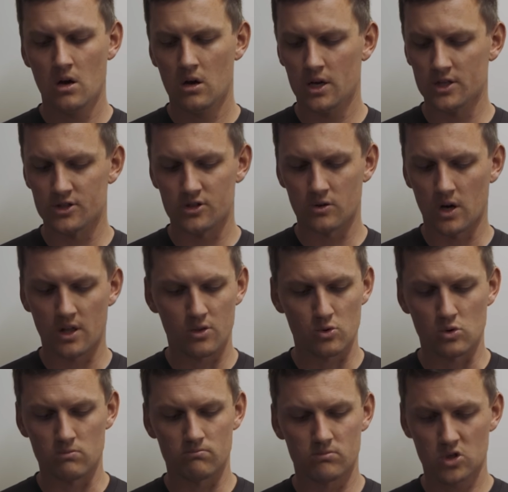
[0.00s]
And so I
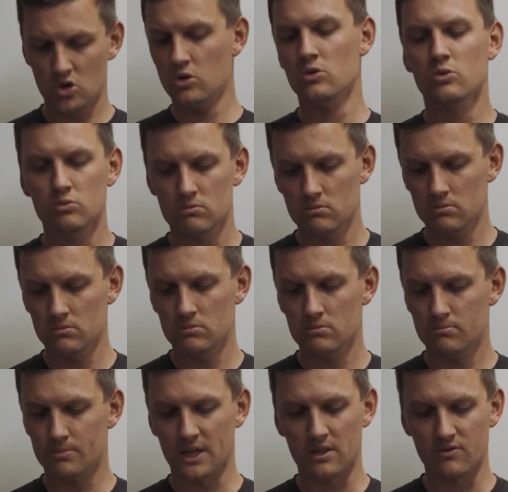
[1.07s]
thought, cool.
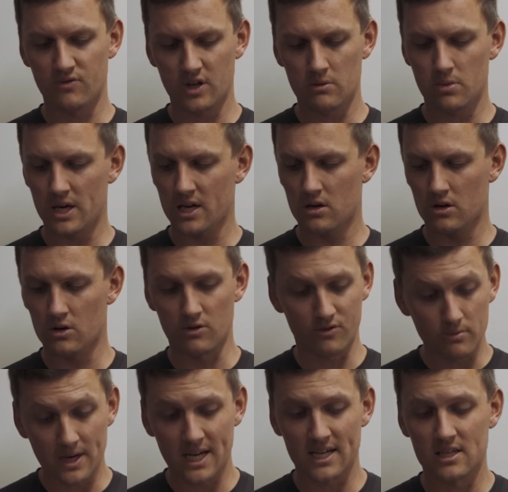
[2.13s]
But the feedback I got
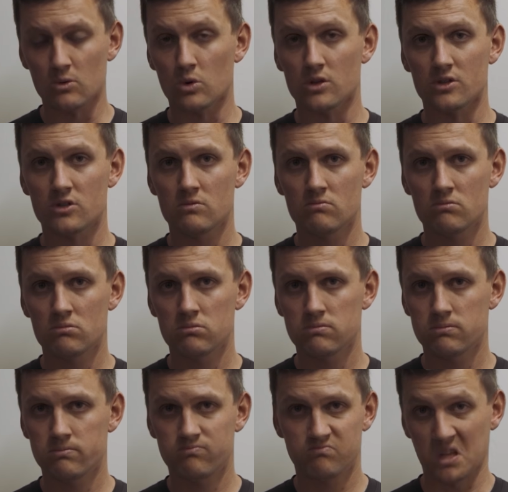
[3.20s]
from Hardy was,
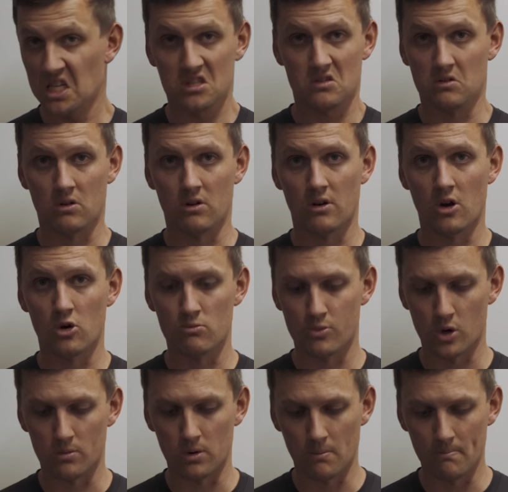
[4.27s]
that's not a known
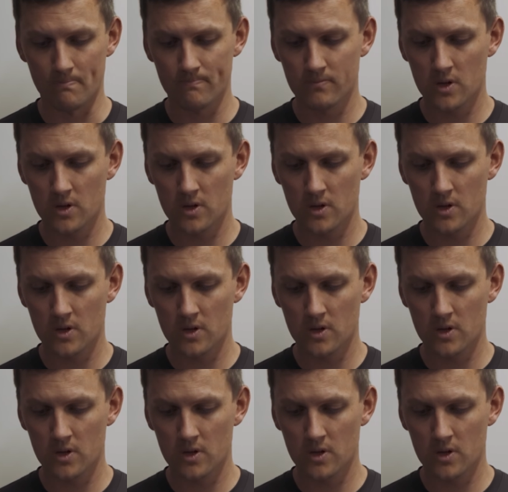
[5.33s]
problem.